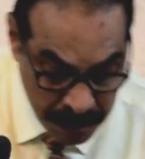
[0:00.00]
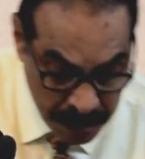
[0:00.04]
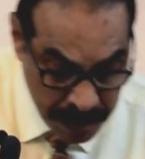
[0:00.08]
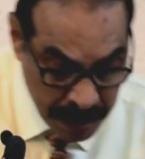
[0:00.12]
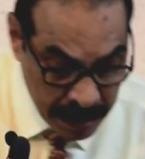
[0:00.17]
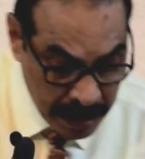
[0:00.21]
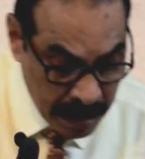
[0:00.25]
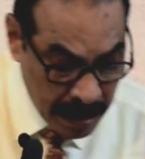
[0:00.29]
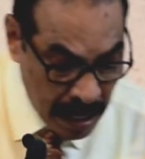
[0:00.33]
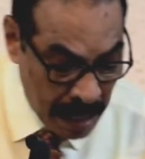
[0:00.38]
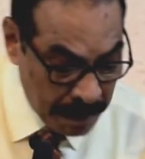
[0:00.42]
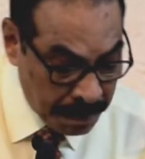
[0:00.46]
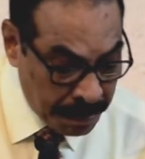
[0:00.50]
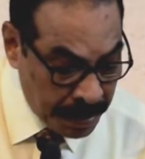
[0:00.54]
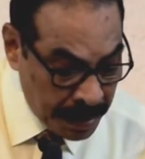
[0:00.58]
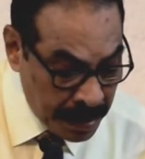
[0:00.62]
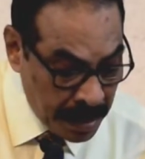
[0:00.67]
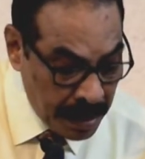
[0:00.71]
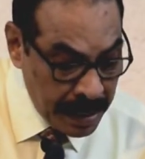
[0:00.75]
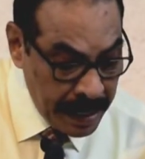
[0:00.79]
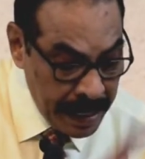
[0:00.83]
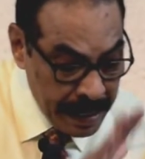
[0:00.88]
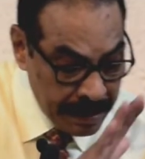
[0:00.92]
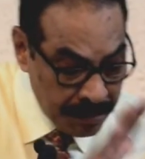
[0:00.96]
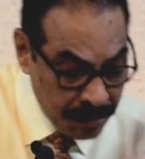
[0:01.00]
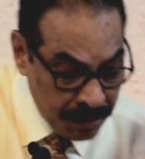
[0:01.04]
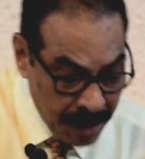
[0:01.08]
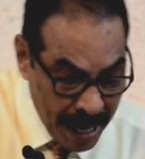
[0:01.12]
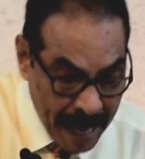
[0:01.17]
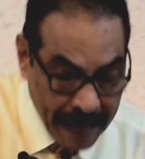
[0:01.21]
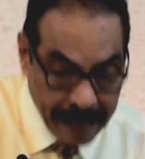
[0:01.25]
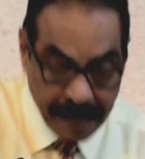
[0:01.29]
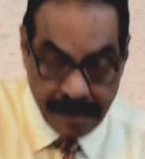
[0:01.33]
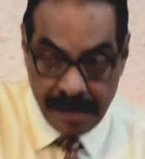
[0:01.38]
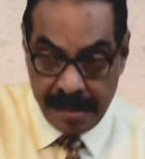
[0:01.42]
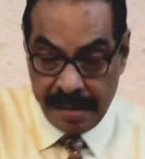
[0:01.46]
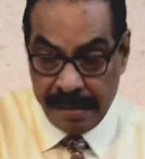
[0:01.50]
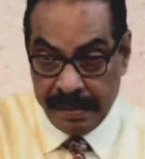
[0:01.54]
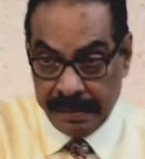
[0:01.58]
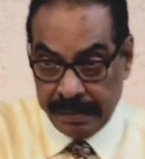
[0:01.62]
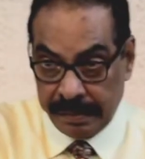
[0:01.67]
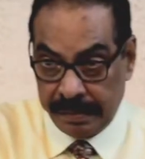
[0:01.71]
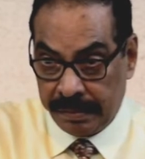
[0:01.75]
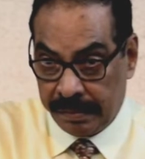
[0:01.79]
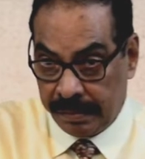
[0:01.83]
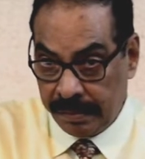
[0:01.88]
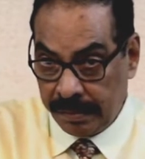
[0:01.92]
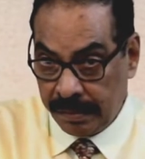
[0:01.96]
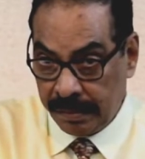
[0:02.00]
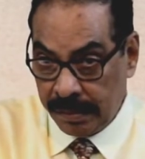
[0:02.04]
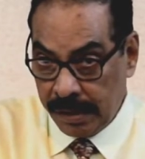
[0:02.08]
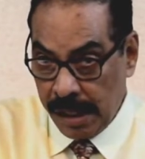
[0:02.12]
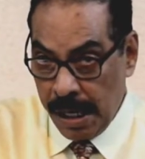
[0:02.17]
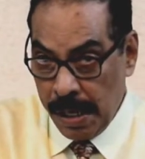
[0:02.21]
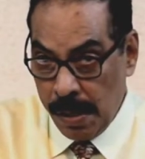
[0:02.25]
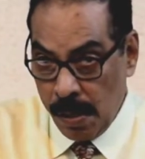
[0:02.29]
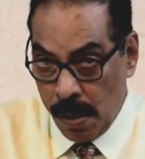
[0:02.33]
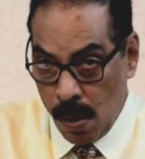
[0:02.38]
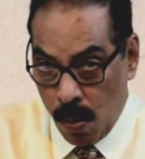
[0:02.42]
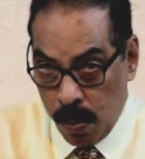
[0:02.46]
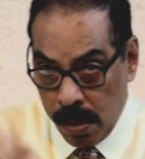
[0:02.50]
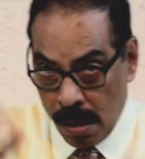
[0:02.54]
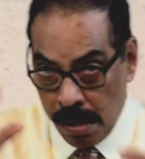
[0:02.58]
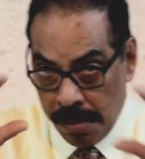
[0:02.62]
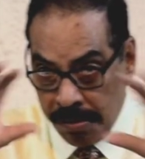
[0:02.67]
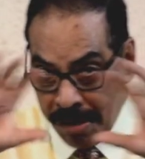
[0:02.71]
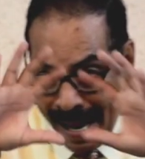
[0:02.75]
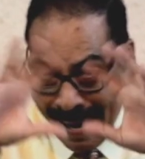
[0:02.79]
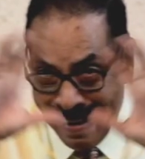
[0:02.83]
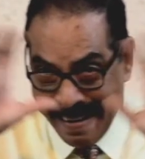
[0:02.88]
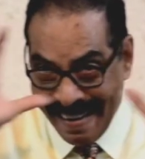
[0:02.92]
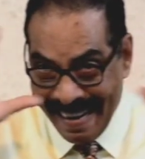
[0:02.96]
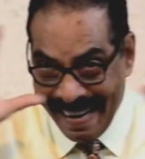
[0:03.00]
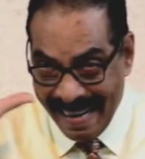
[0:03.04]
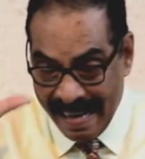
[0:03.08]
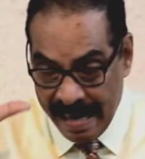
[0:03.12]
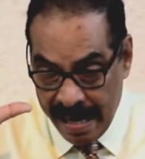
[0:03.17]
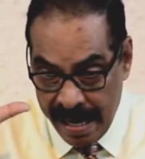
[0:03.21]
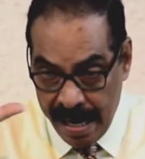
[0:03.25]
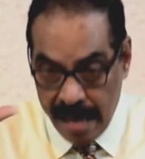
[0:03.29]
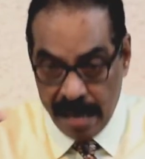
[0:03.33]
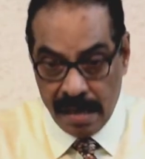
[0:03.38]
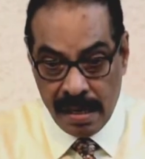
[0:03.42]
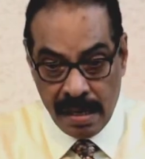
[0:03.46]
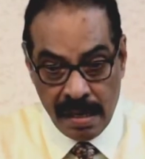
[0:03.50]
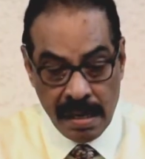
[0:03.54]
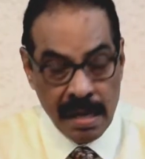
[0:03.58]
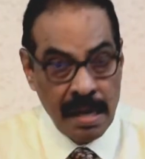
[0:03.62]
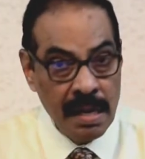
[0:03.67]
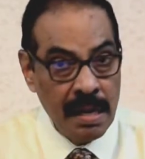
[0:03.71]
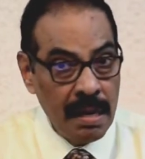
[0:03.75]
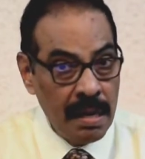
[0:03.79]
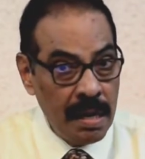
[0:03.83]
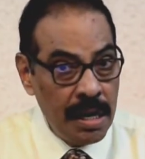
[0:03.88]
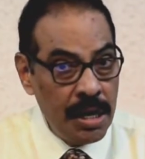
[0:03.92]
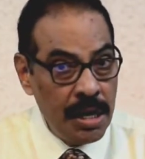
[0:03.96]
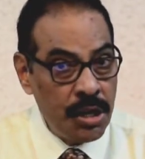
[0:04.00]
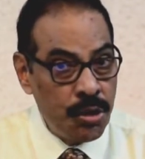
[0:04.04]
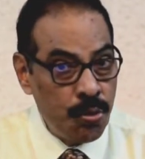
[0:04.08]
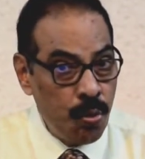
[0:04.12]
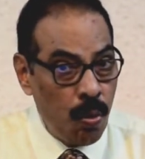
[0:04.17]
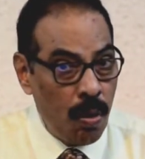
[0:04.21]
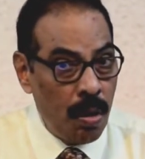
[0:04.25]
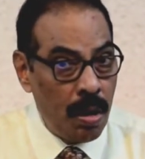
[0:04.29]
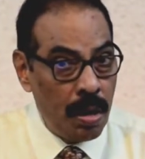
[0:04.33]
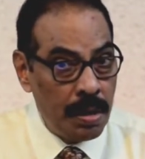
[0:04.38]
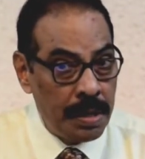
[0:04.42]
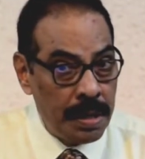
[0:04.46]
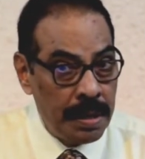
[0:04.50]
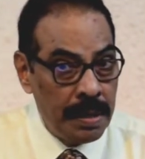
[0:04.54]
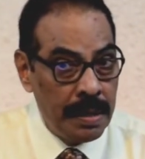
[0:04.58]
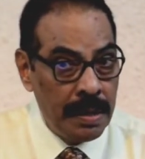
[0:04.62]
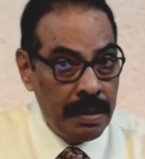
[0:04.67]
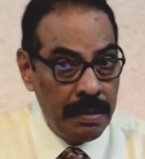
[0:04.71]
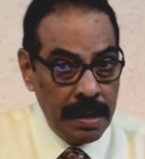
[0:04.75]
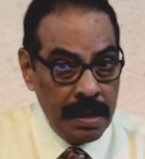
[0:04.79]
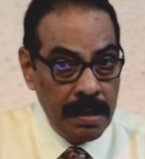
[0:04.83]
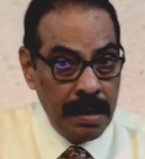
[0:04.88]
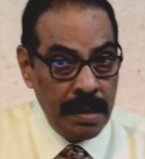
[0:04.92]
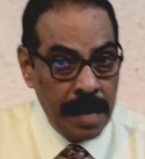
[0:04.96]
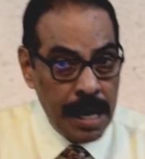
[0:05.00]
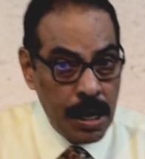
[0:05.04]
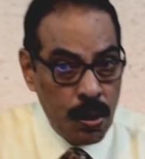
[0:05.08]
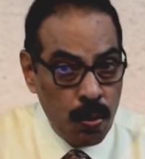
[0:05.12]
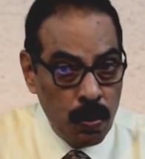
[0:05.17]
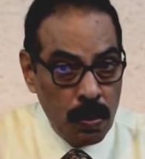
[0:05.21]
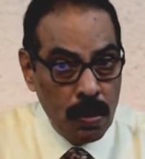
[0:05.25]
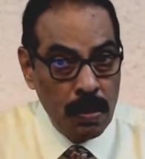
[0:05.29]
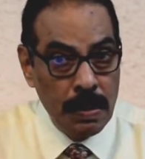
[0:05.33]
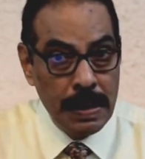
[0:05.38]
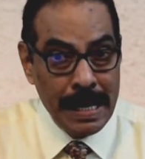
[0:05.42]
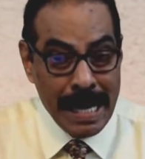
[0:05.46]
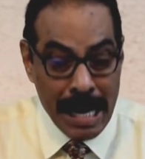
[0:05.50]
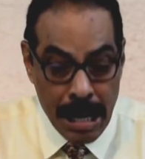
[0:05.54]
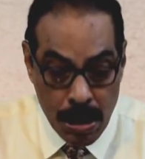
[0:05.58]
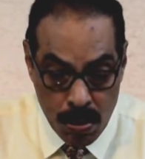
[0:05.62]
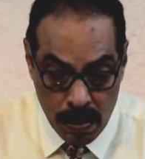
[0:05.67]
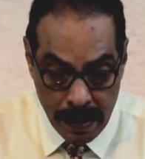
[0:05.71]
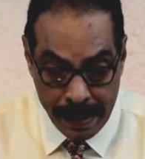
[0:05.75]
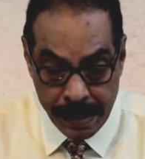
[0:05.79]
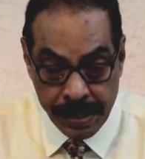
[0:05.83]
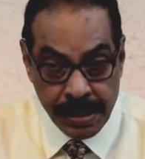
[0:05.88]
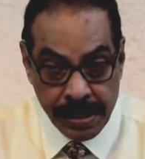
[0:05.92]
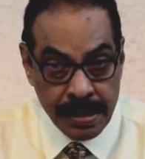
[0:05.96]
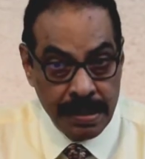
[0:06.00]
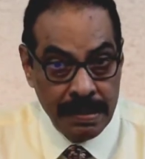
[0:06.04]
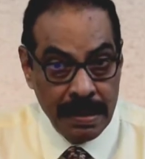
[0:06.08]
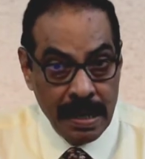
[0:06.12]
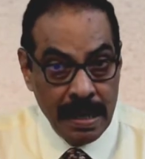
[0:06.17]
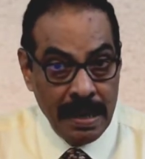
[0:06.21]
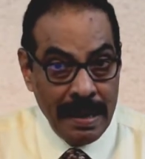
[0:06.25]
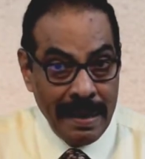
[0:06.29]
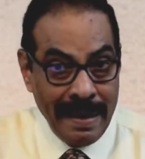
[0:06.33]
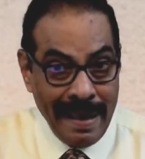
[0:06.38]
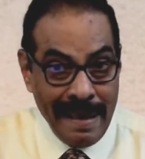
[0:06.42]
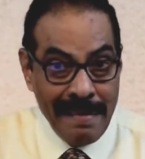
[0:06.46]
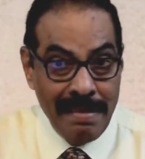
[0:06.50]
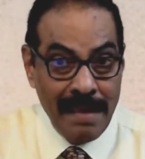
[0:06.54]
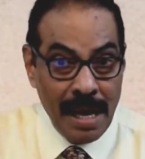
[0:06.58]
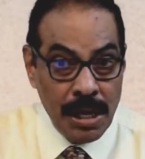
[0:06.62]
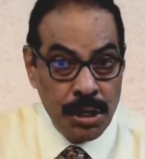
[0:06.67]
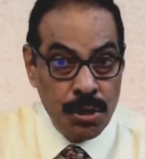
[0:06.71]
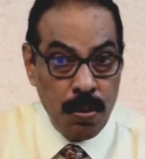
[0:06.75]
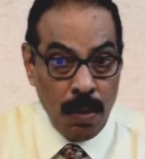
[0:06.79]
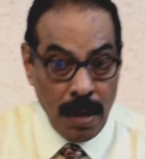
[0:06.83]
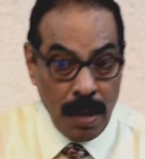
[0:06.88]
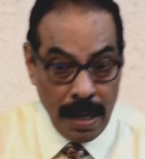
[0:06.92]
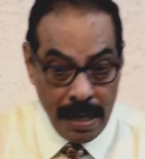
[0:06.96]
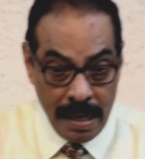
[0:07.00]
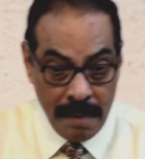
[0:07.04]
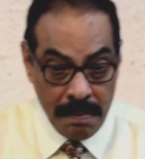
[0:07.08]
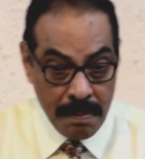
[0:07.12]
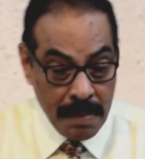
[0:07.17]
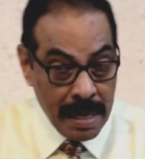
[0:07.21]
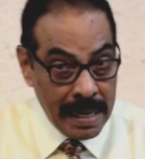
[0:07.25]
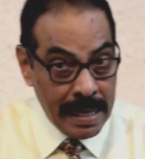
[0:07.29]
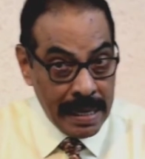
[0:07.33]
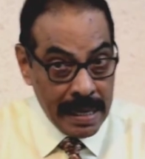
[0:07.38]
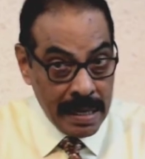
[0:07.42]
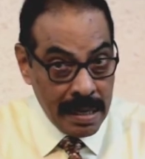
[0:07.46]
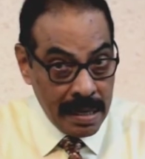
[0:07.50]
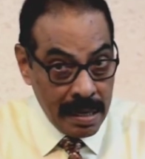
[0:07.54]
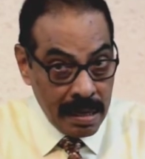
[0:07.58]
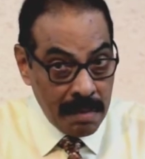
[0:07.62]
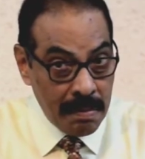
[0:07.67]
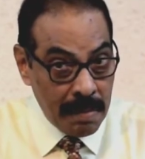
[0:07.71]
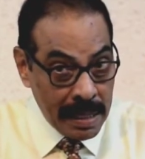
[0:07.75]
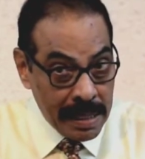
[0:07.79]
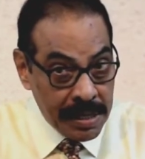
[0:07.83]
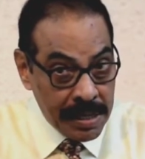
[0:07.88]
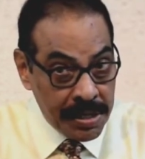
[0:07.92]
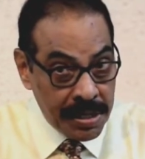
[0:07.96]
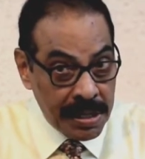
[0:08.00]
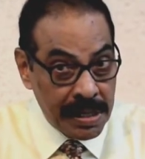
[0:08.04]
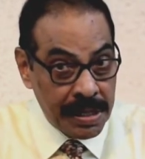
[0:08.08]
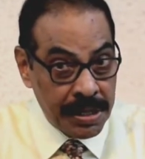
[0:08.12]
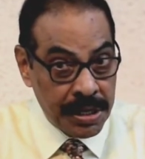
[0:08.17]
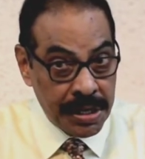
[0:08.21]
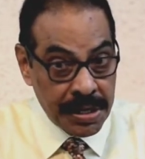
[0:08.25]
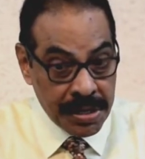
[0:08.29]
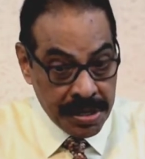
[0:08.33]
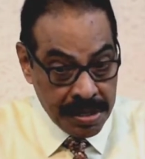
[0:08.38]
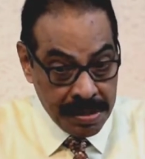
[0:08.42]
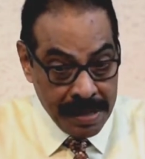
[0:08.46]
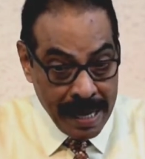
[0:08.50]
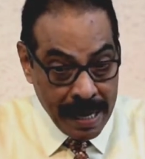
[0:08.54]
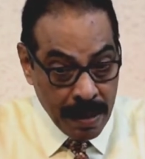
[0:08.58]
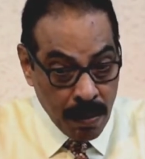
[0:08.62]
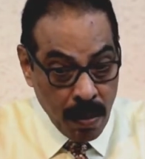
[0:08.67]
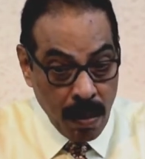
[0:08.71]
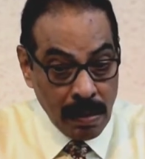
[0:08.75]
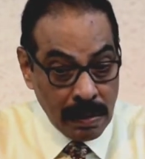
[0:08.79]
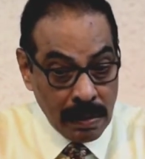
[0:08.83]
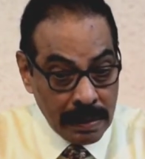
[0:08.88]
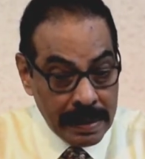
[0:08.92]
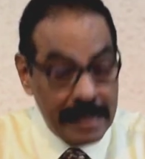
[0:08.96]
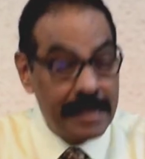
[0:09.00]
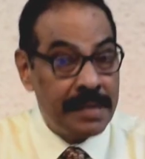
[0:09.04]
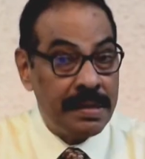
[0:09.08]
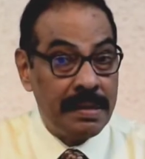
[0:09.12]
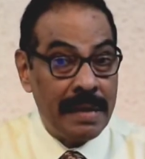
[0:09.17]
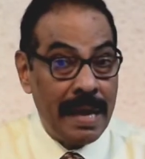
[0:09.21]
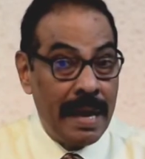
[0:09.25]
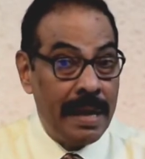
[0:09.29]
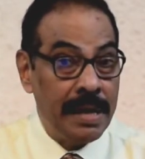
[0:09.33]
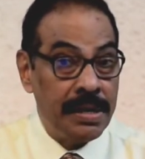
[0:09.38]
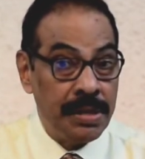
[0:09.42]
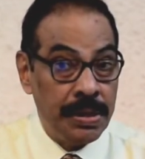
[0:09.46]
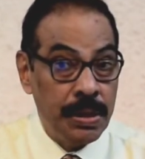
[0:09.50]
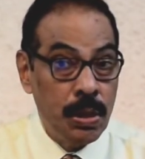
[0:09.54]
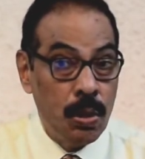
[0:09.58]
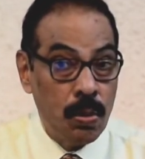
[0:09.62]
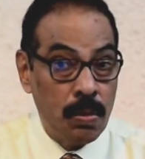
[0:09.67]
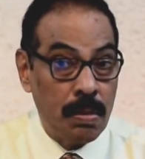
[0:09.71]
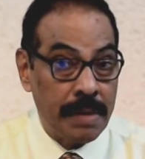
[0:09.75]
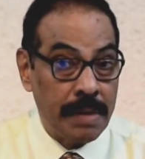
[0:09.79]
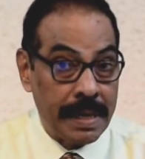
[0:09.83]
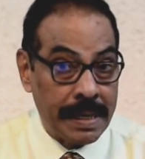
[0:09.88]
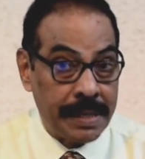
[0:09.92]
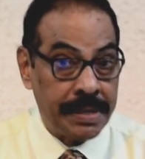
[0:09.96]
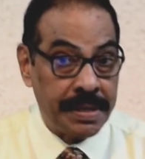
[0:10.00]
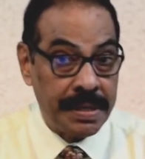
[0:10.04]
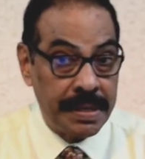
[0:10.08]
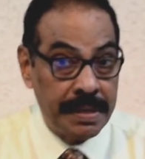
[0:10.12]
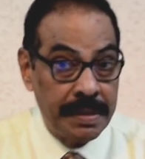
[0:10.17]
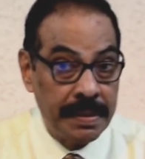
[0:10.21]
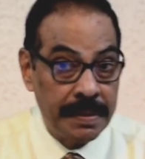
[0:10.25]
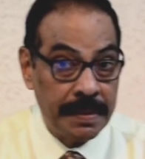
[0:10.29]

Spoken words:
the cup, he thanked. You know, the word thanking here is what the Greek word Eucharist, and that's why many churches, they call this as Eucharist.